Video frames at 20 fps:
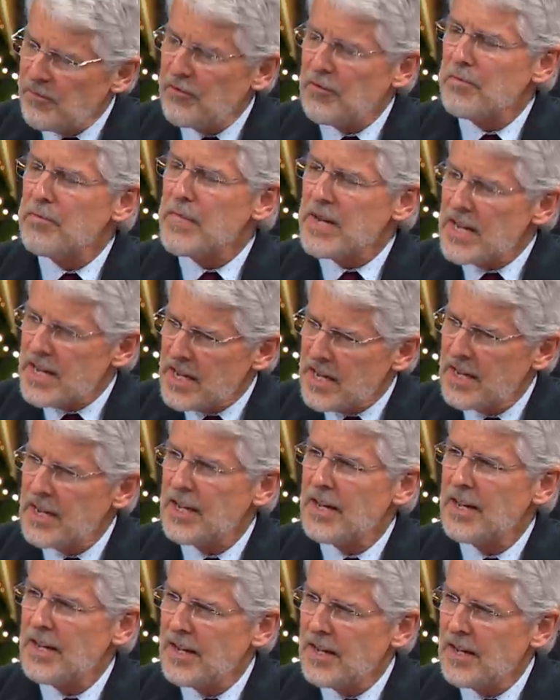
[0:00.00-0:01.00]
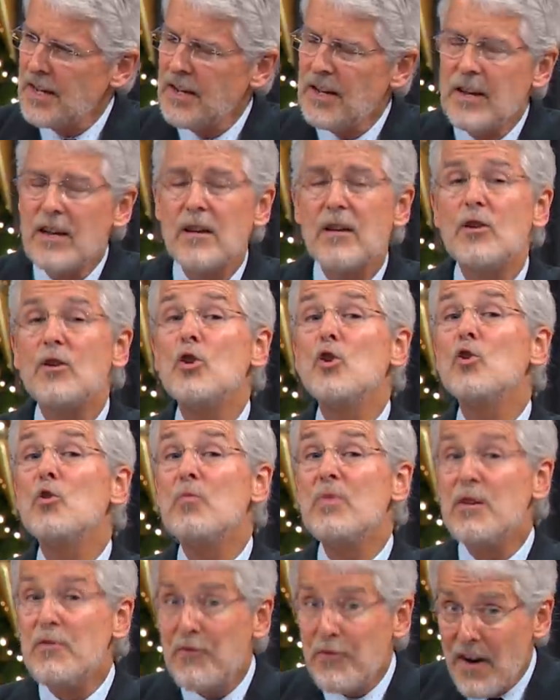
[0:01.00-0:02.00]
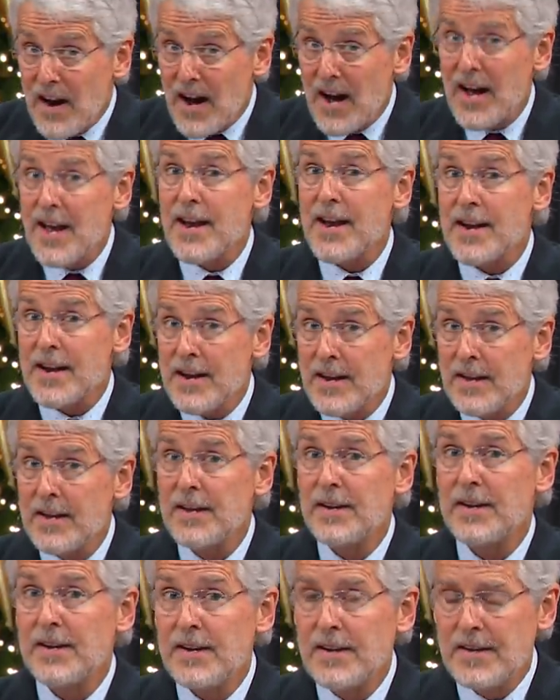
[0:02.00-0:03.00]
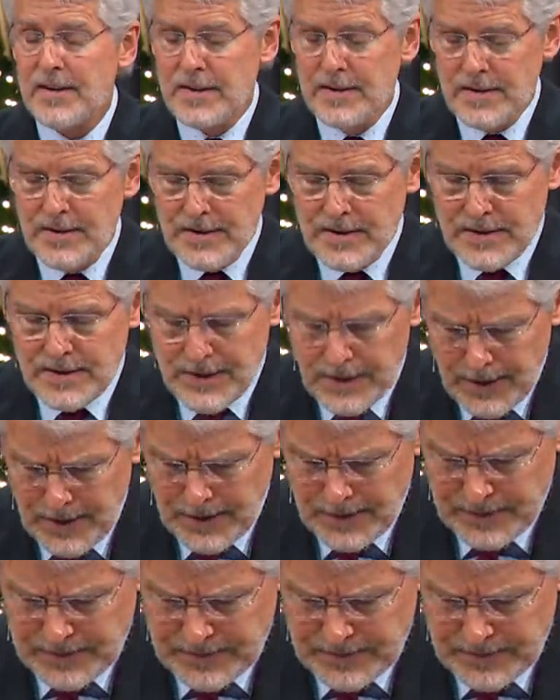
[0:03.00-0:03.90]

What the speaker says: for me. You'll be fine. Yeah.